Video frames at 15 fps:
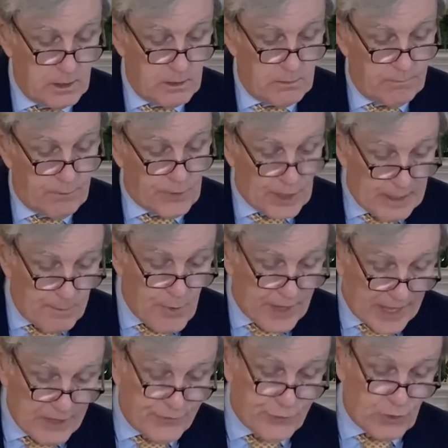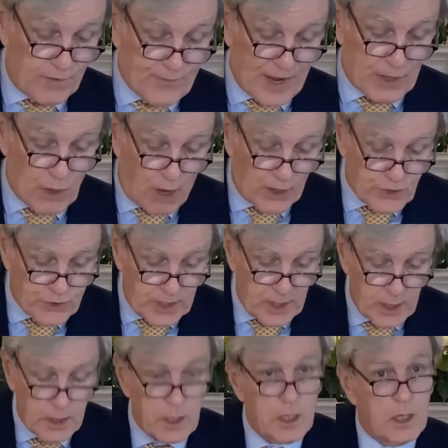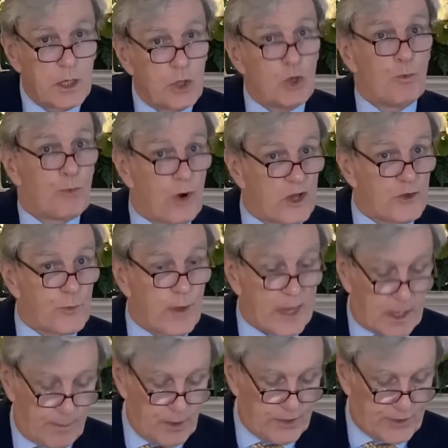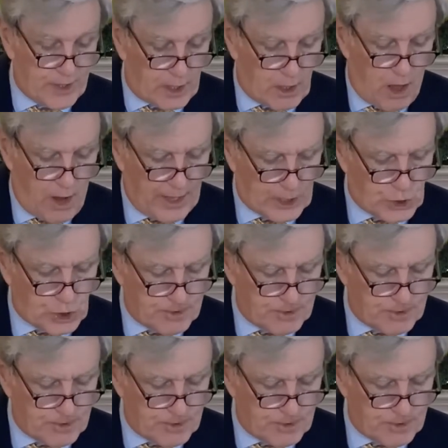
For the Limerick Institute of Technology, New Brunswick Community College.